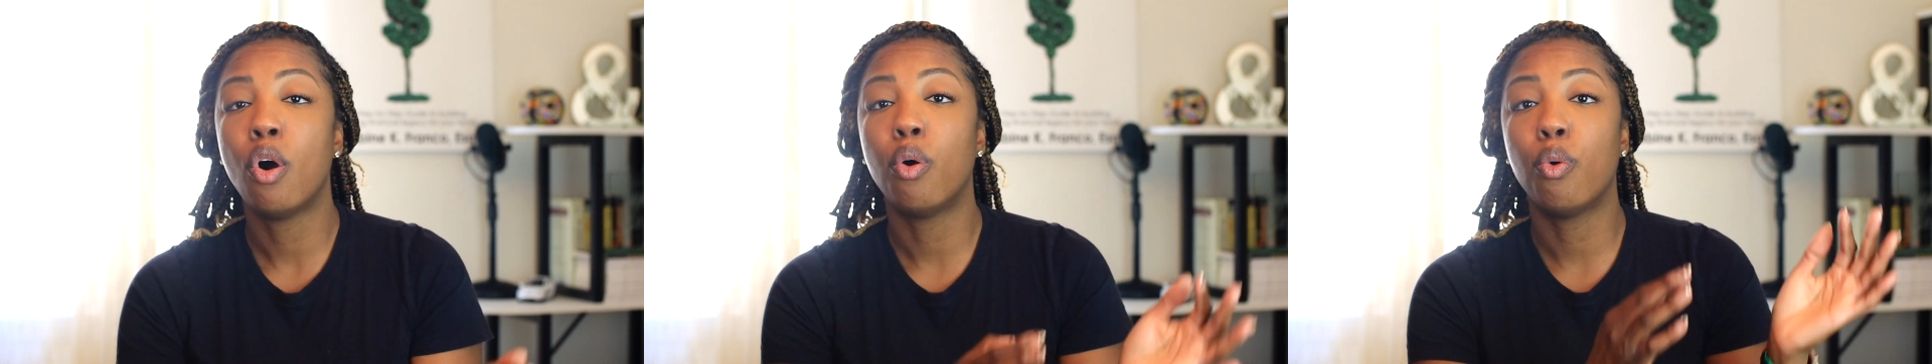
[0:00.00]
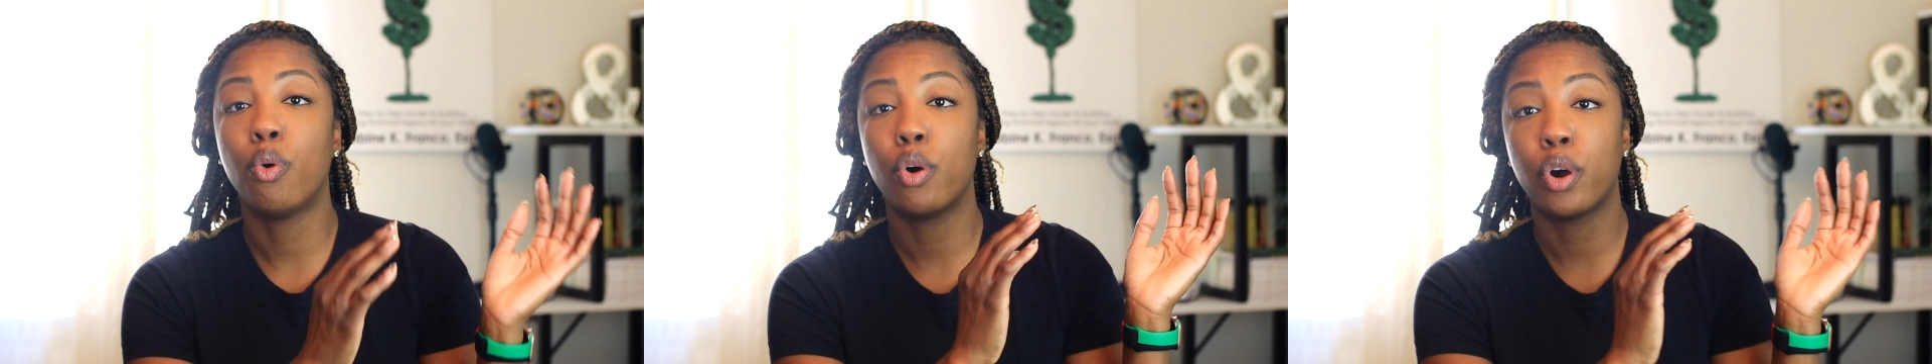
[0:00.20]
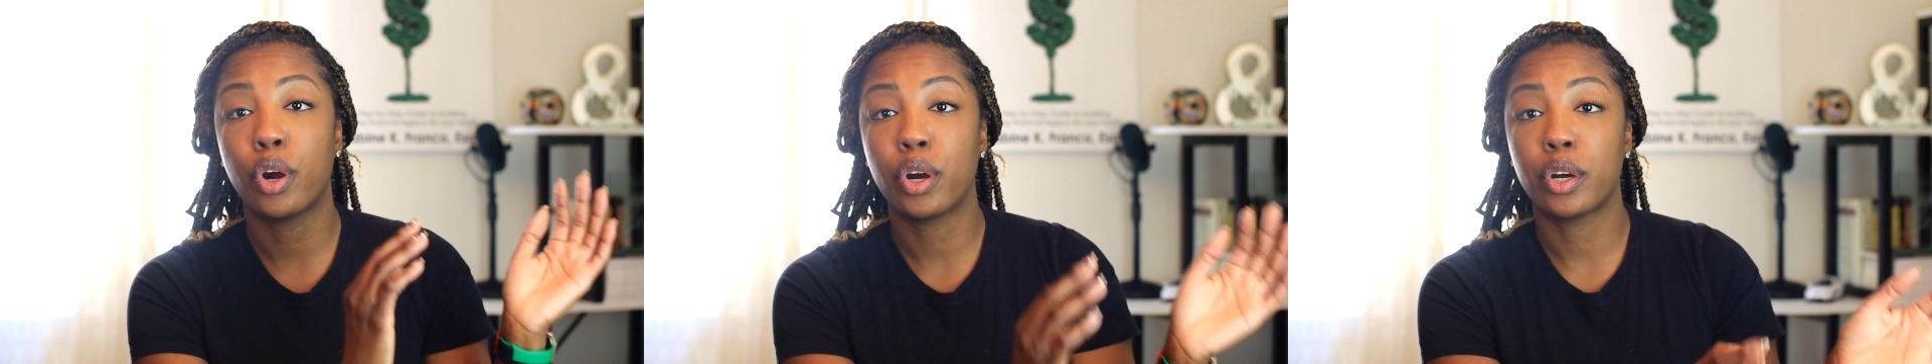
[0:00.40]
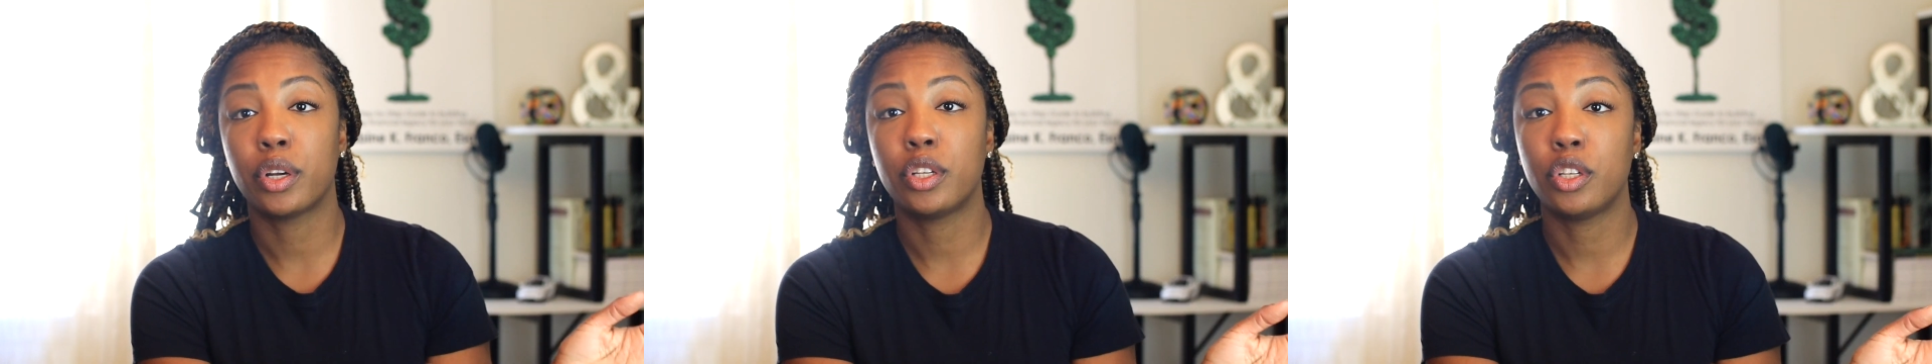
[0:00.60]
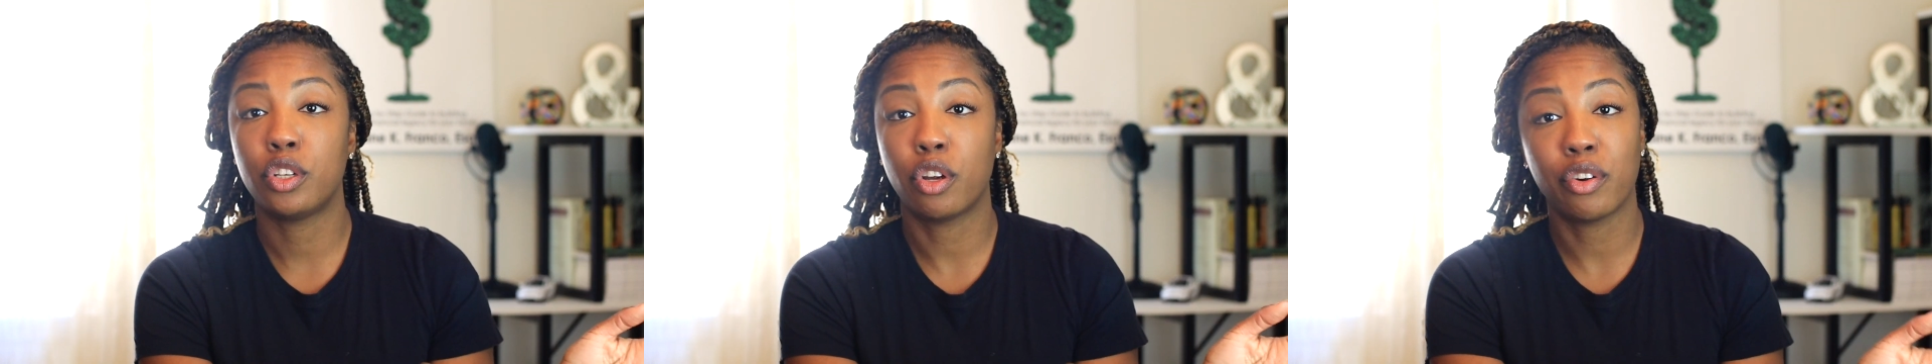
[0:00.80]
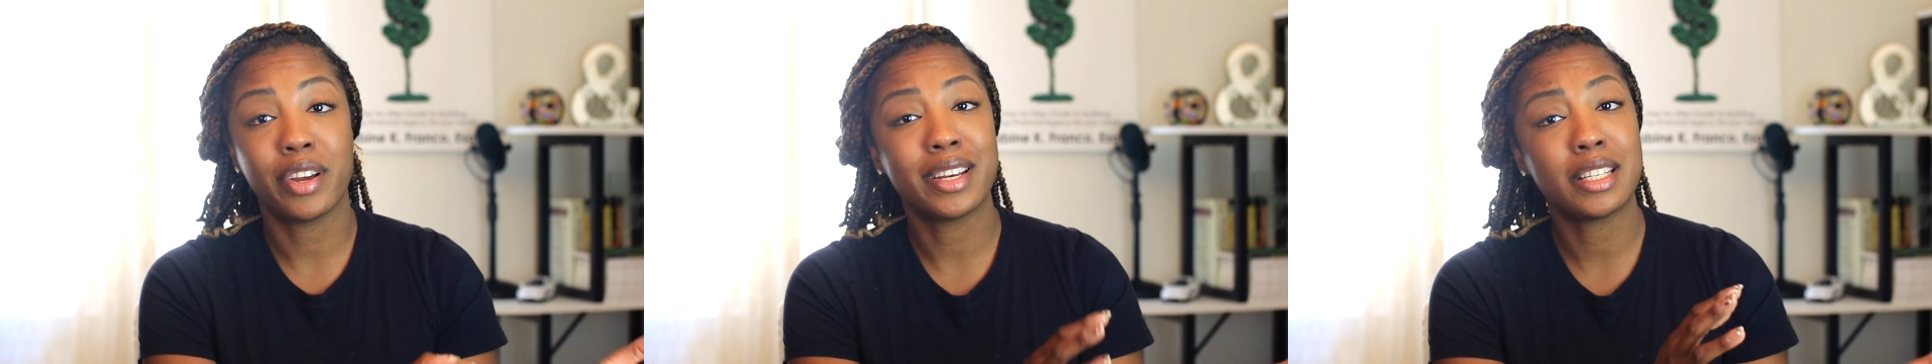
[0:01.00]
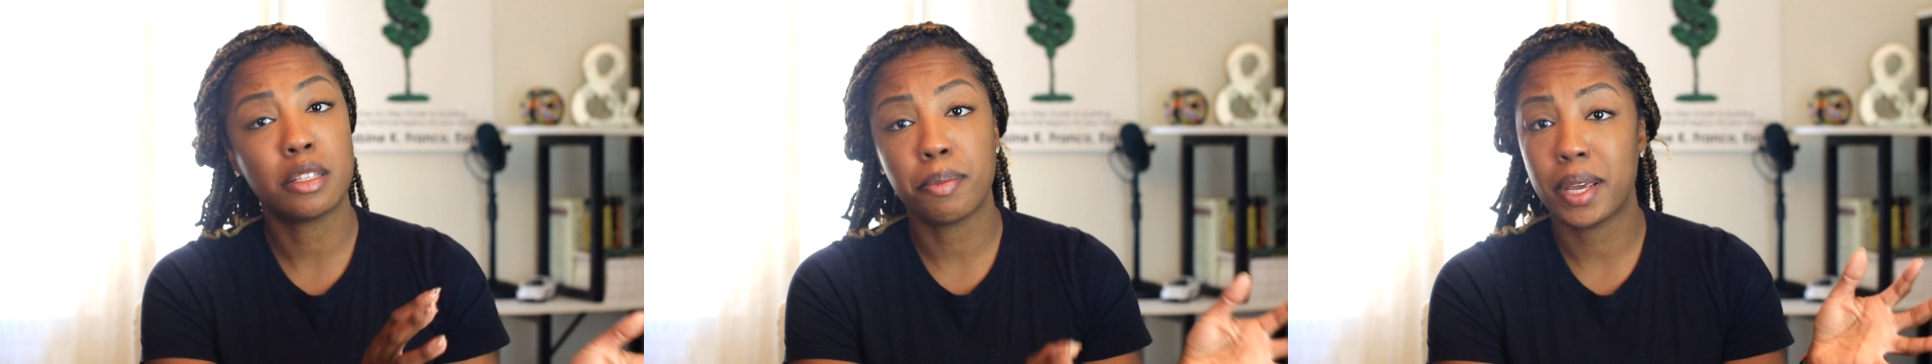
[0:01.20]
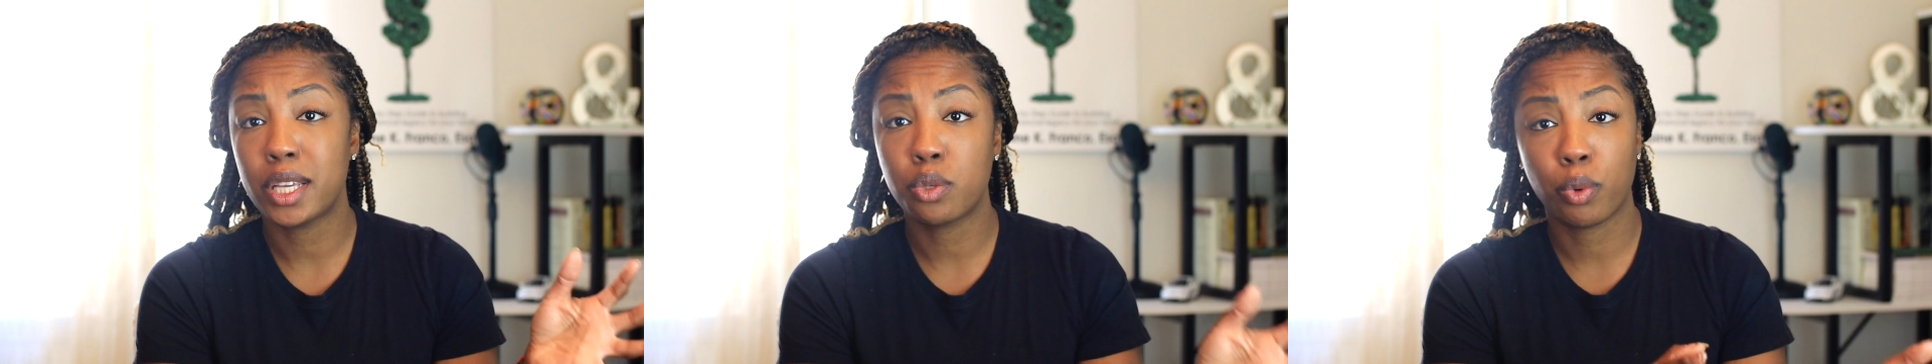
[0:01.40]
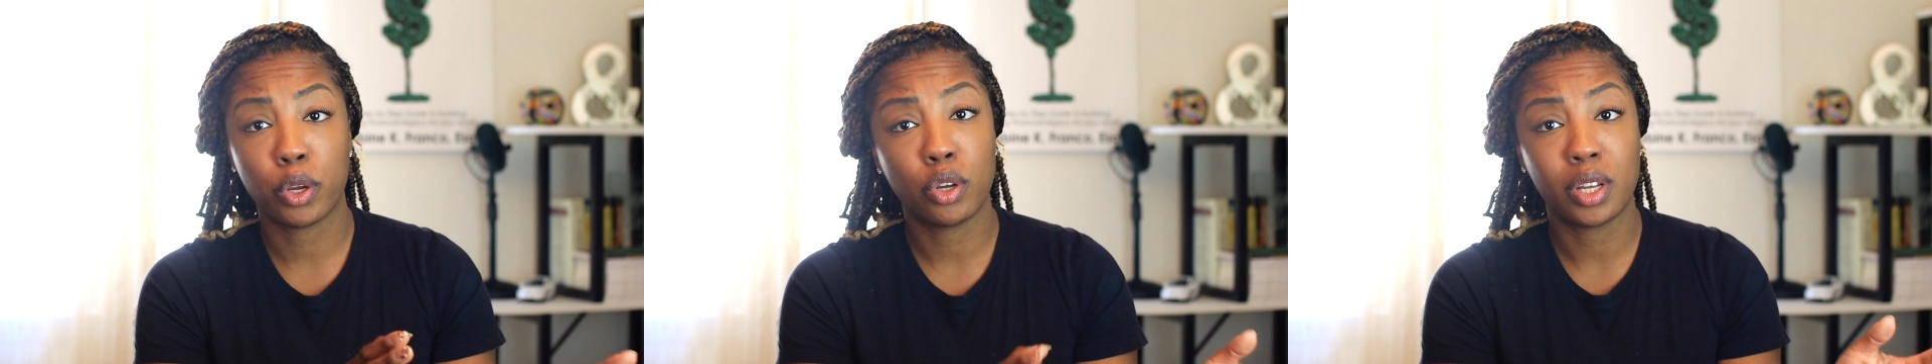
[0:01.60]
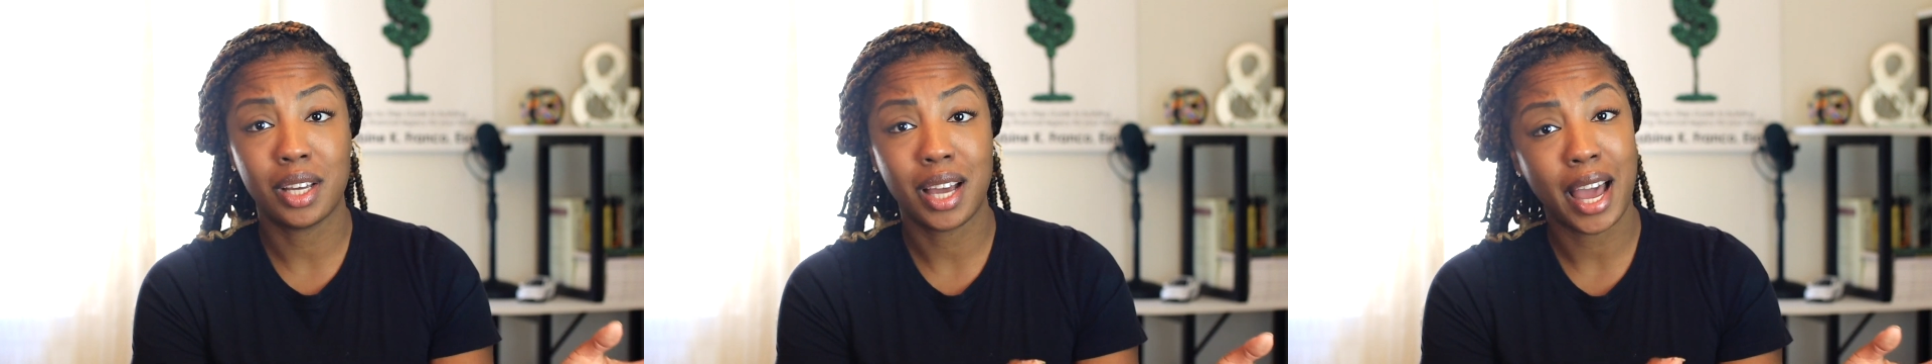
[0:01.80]
or you're in a space where
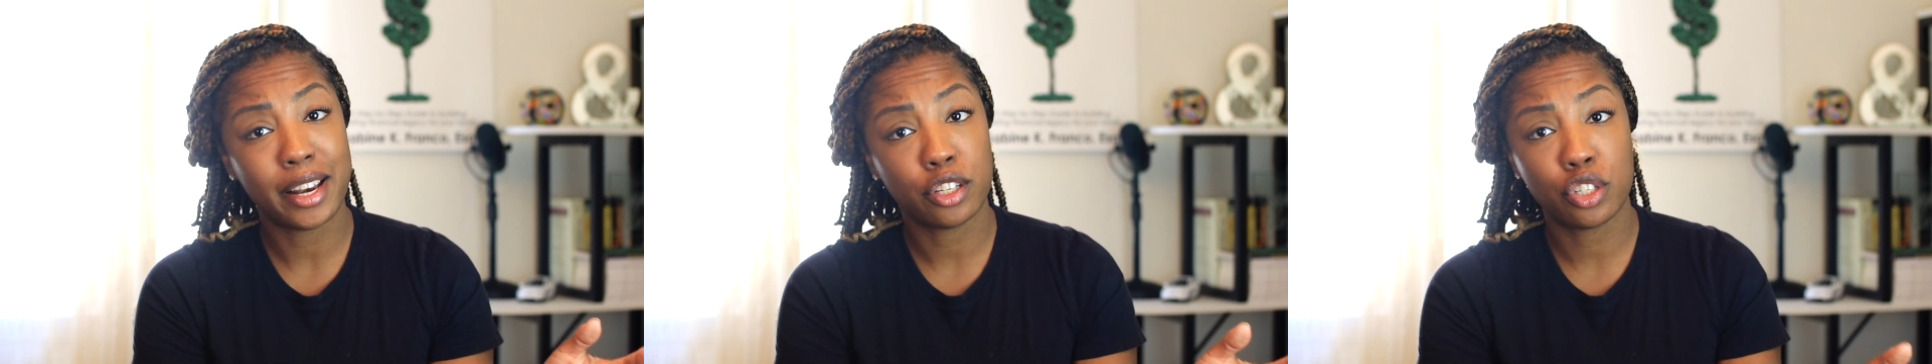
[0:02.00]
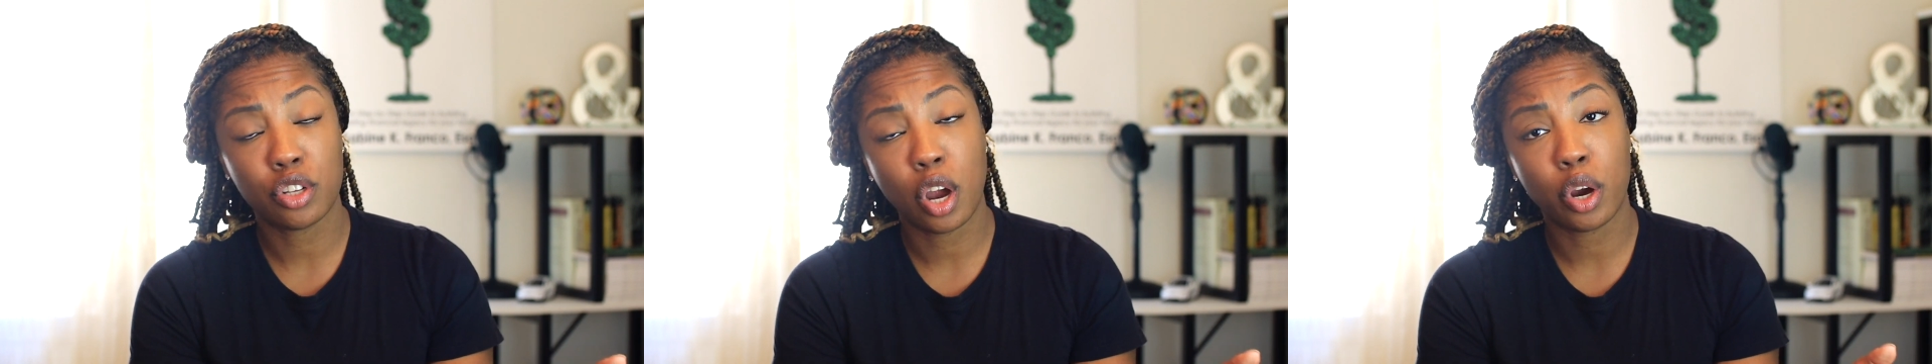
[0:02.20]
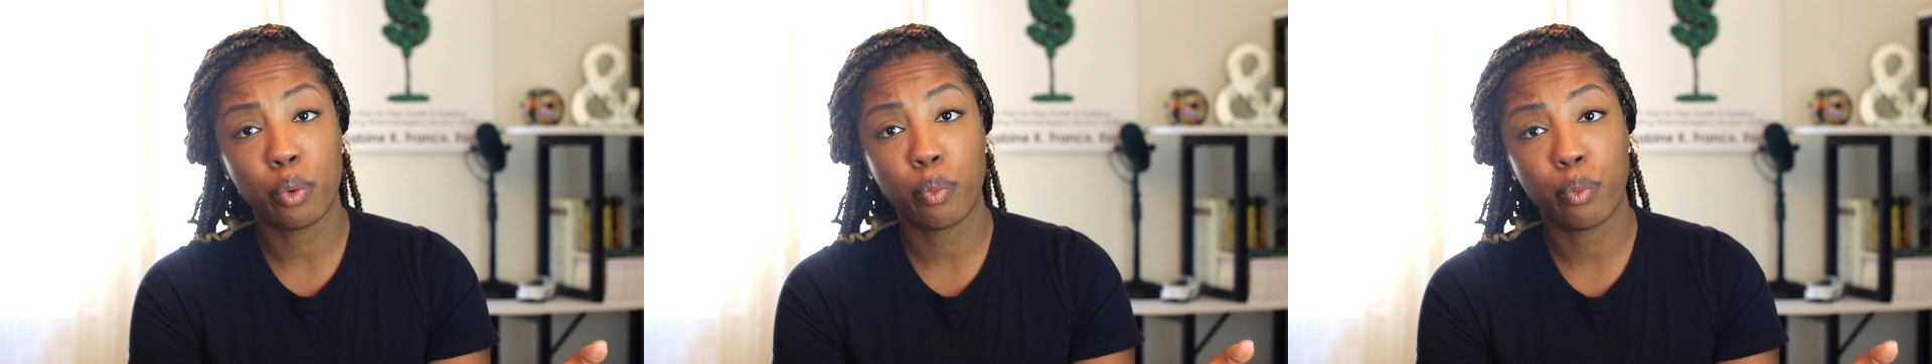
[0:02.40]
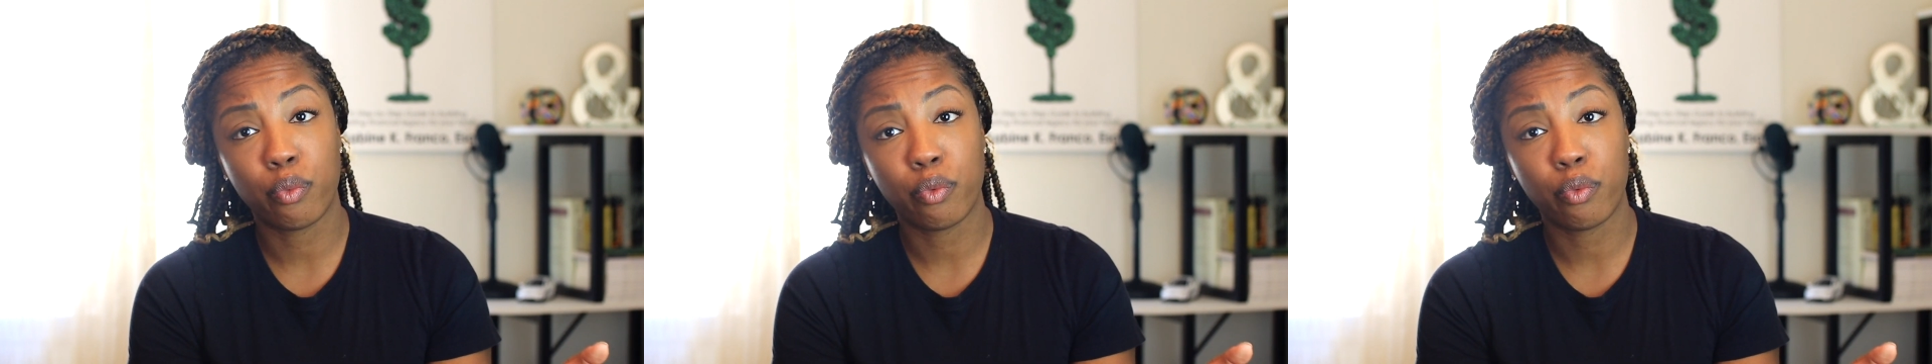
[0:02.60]
you can kind of start